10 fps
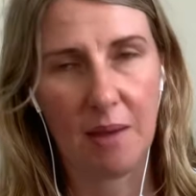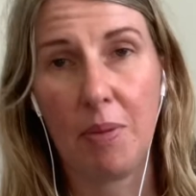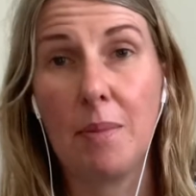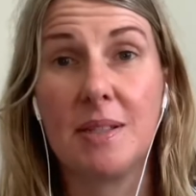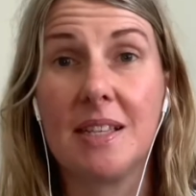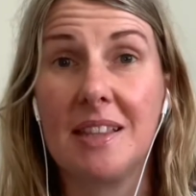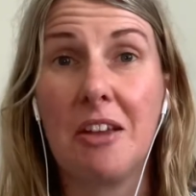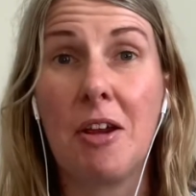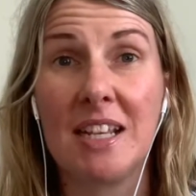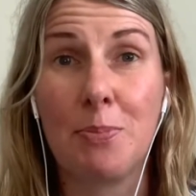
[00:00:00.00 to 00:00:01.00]
Perhaps
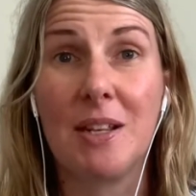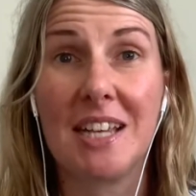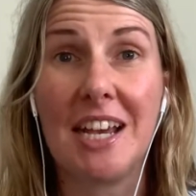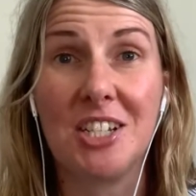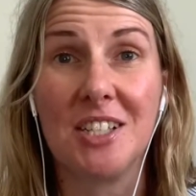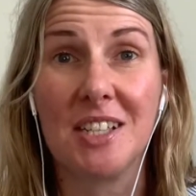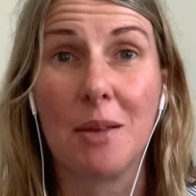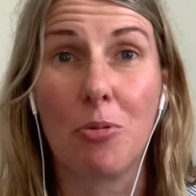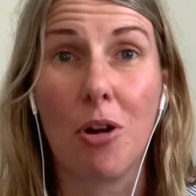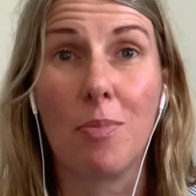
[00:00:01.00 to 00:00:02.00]
their expectations are the
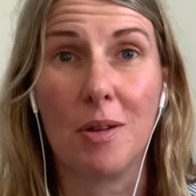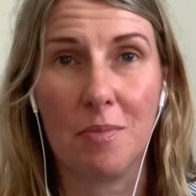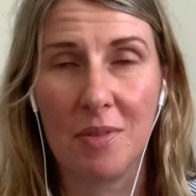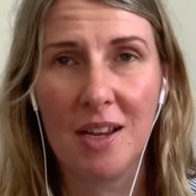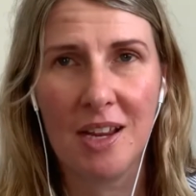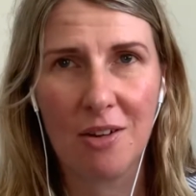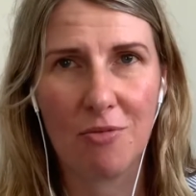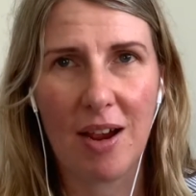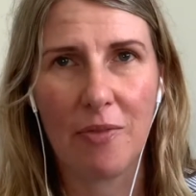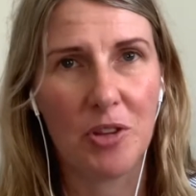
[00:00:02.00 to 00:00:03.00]
problem
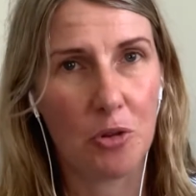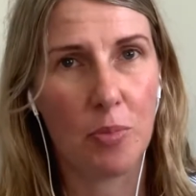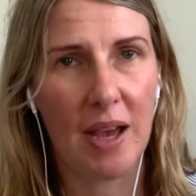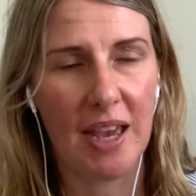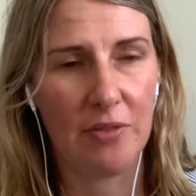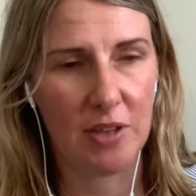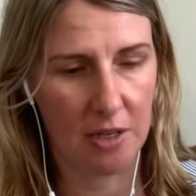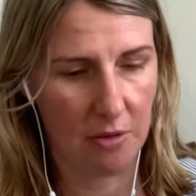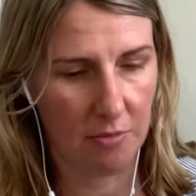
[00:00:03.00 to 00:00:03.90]
rather than your behaviour,